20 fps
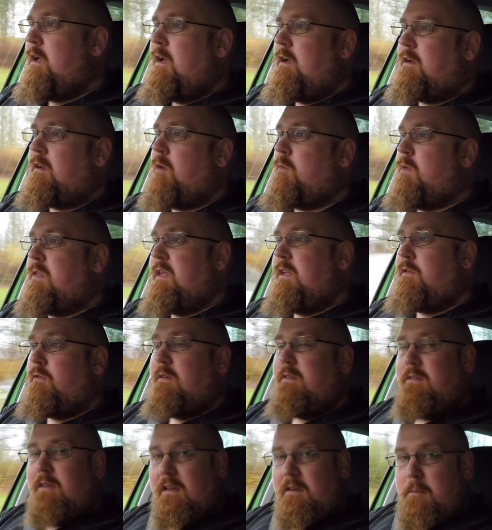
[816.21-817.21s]
come with either a
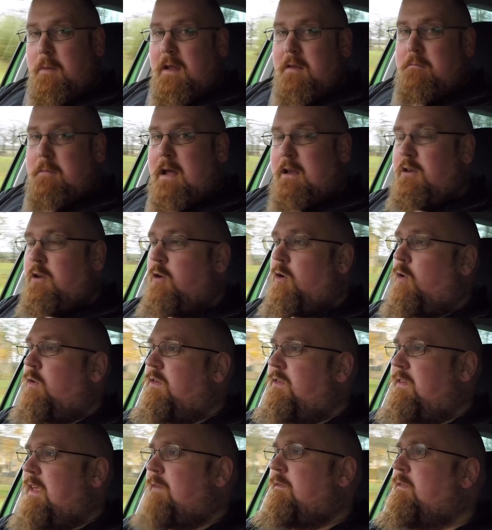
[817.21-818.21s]
6-speed manual or
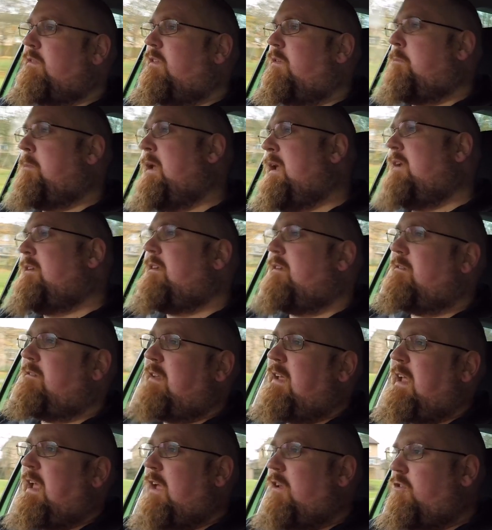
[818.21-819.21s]
7-speed
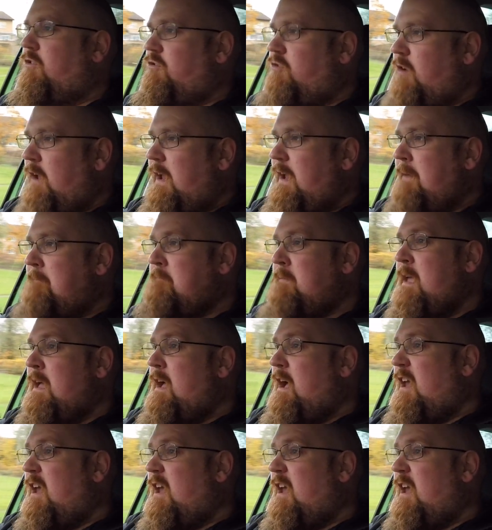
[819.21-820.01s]
DSG,